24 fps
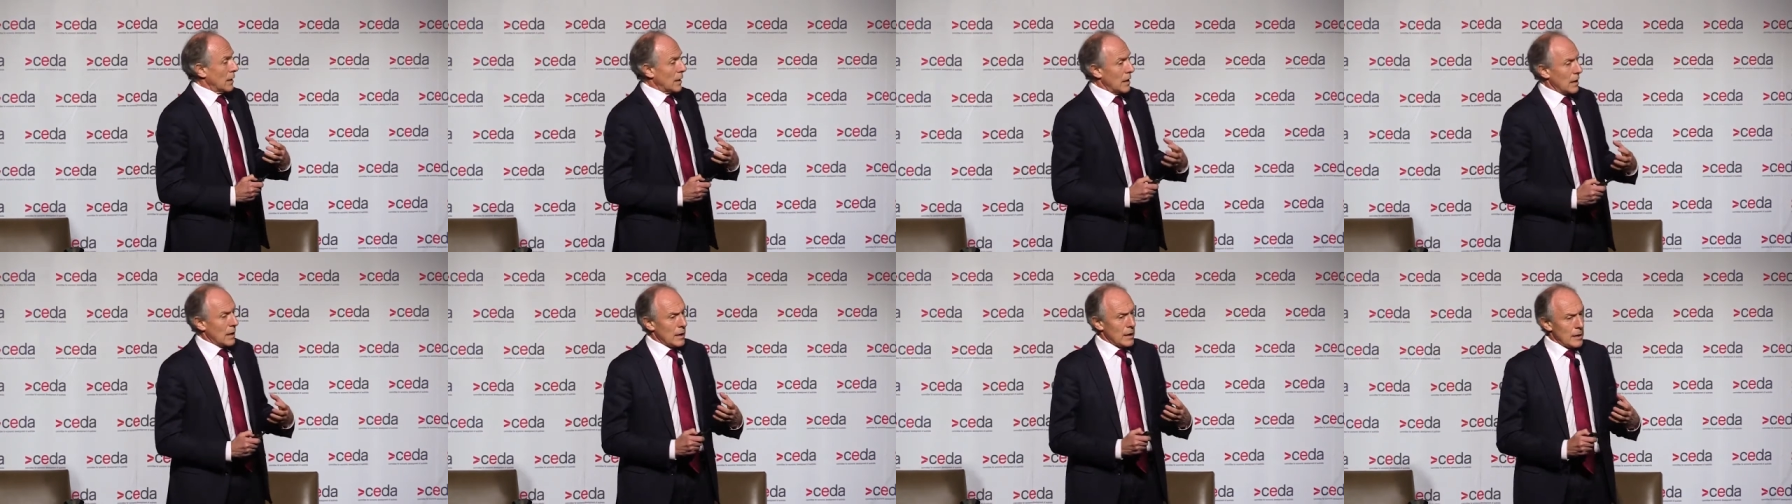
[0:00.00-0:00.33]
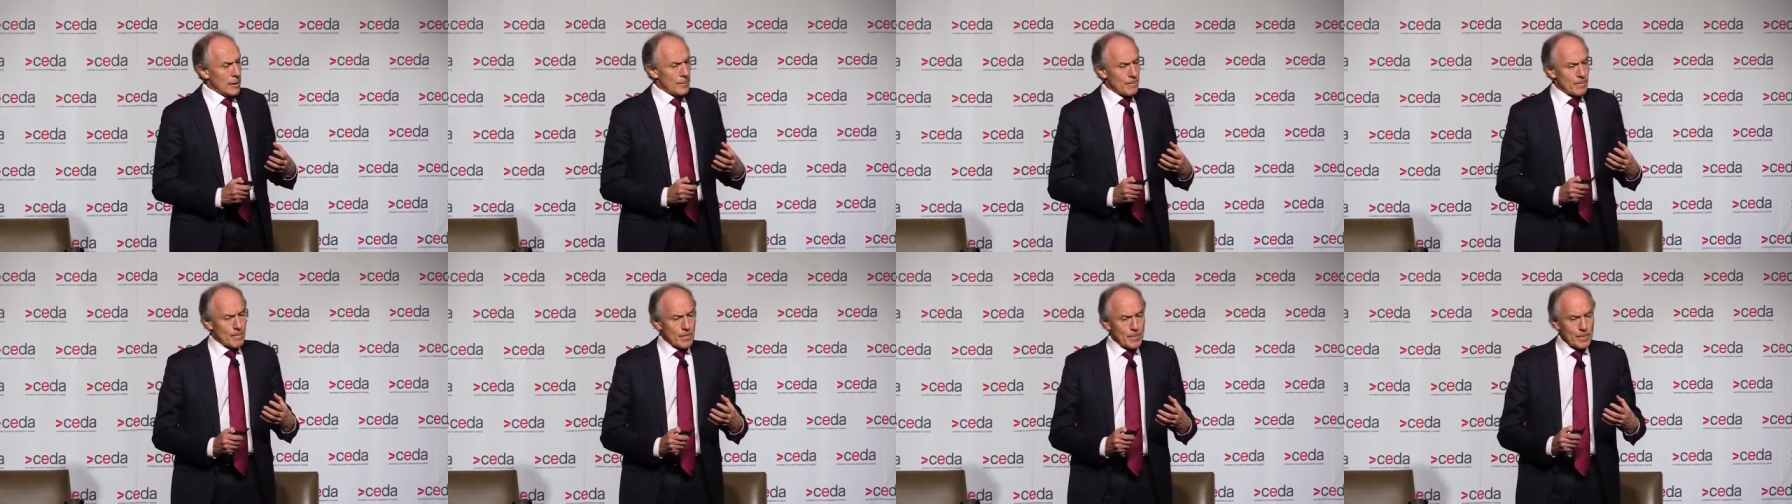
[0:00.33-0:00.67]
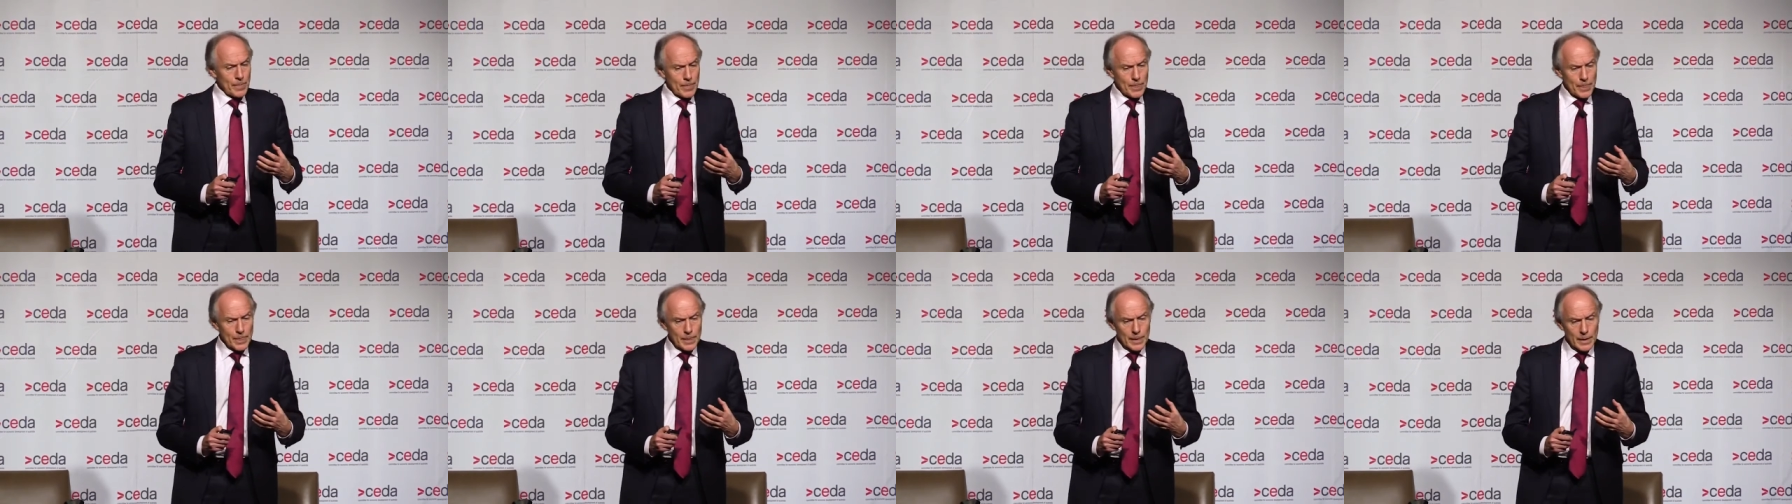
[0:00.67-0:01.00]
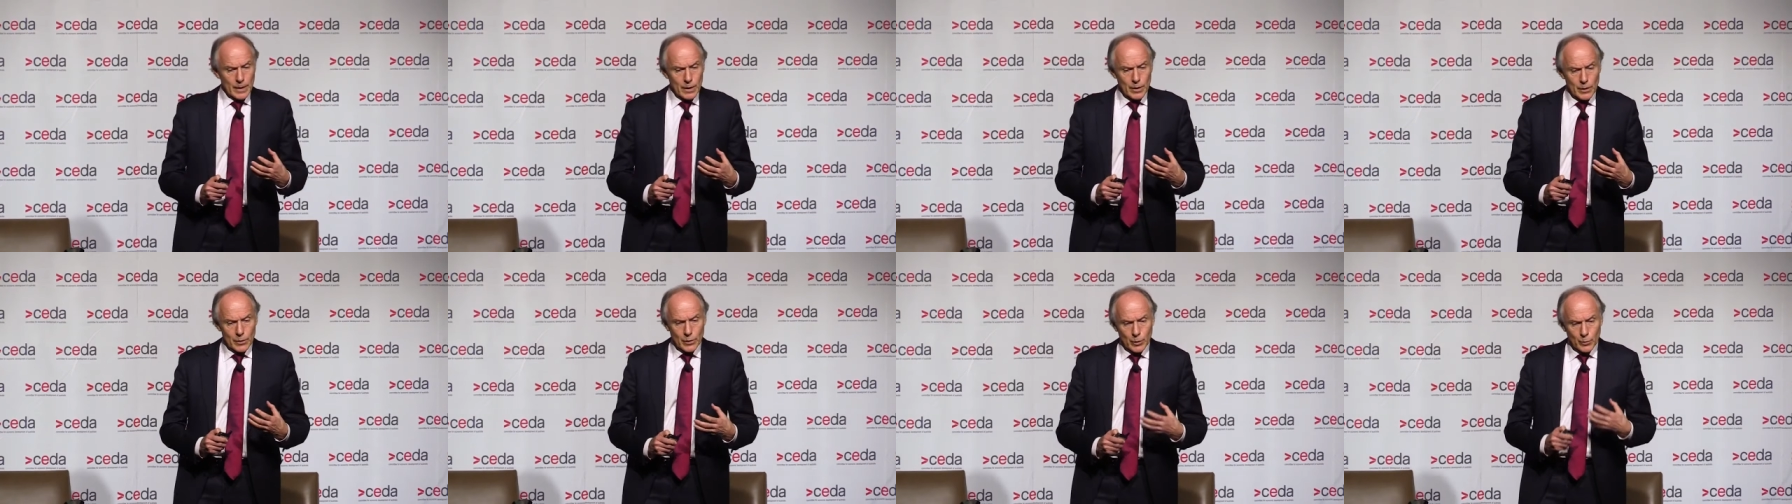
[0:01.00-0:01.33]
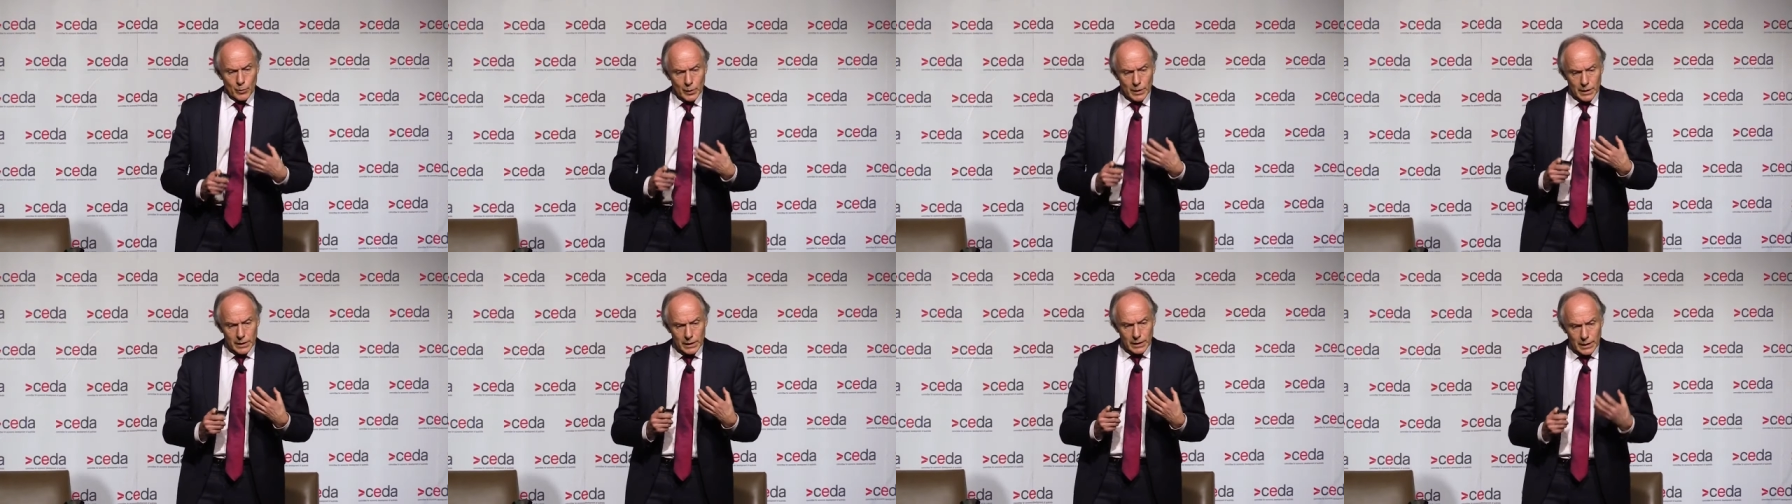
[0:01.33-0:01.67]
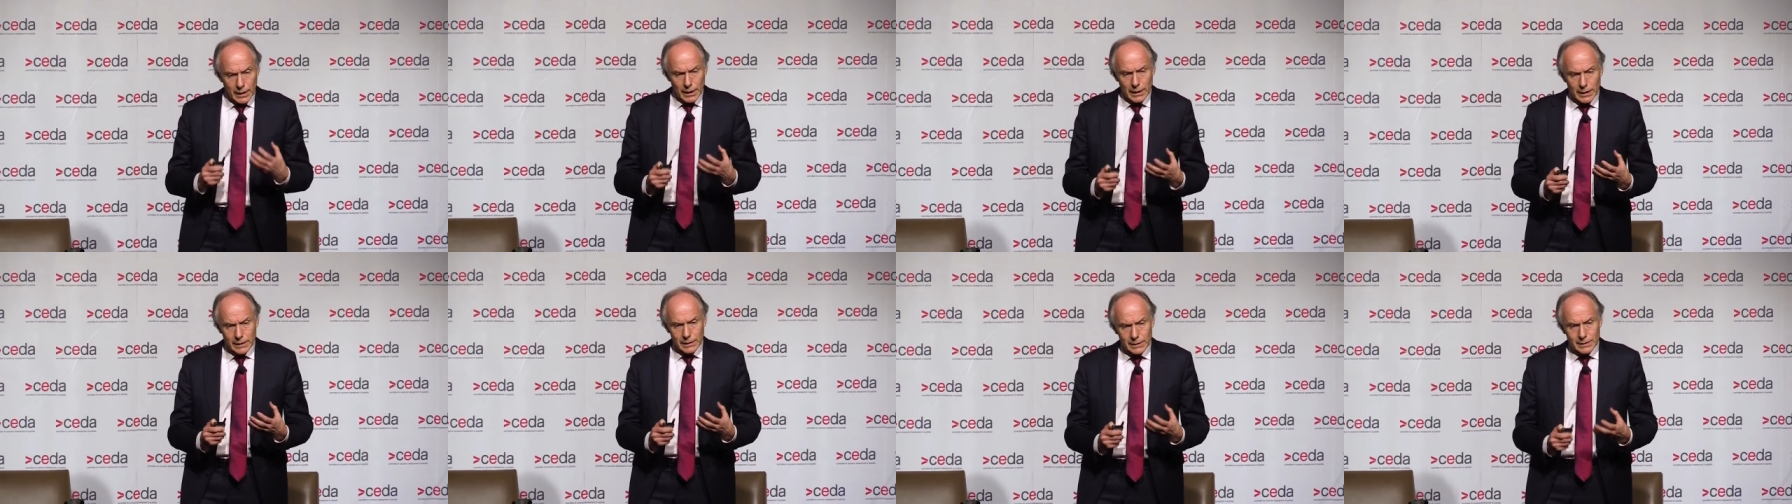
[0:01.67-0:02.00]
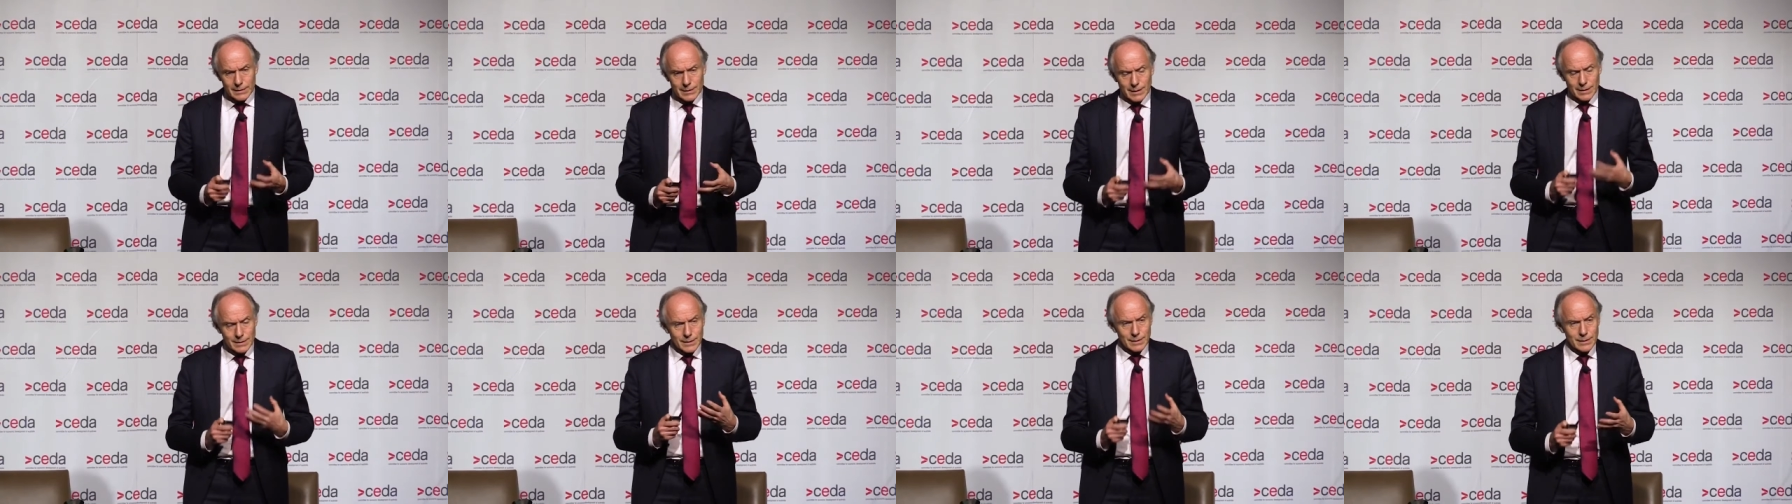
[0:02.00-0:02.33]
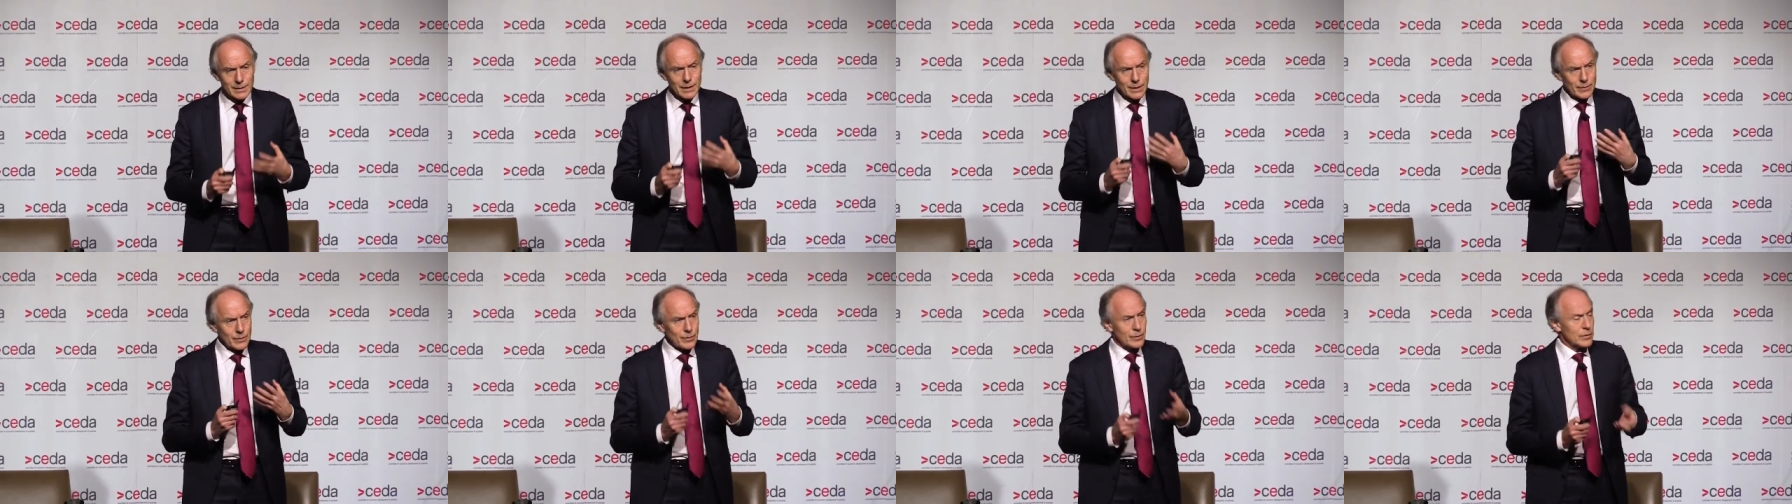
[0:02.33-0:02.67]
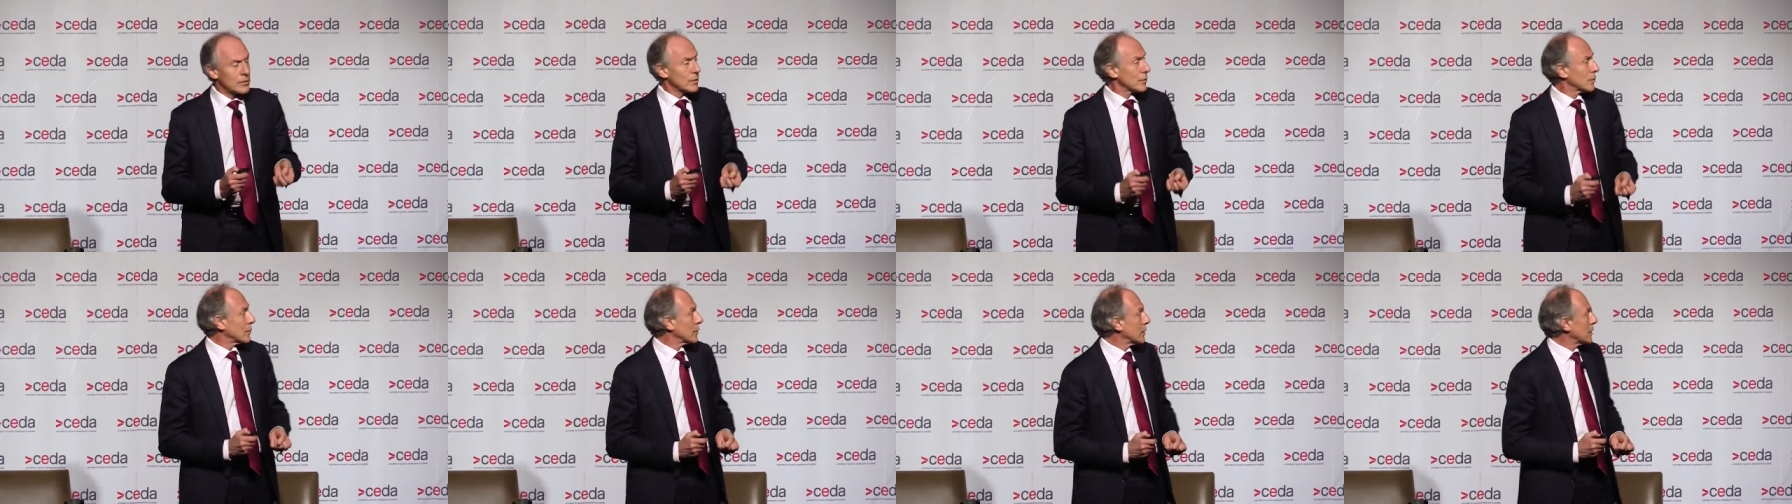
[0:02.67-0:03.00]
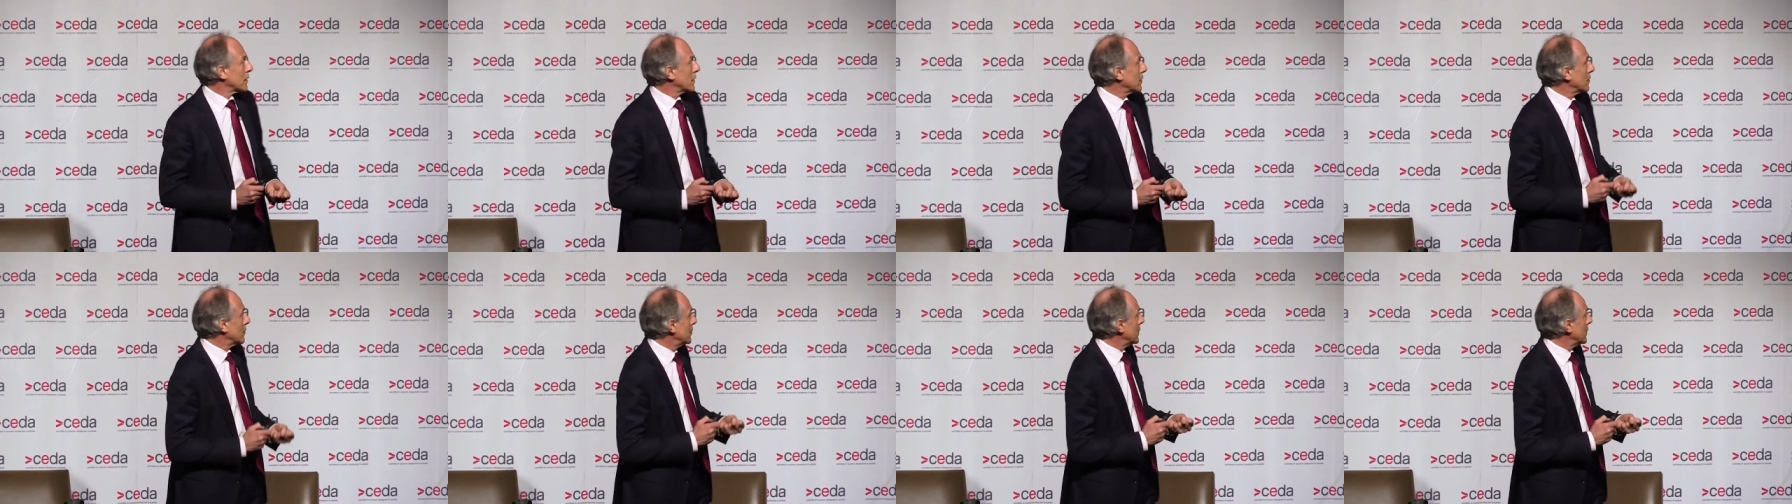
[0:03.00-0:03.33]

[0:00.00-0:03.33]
um, that we get doesn't necessarily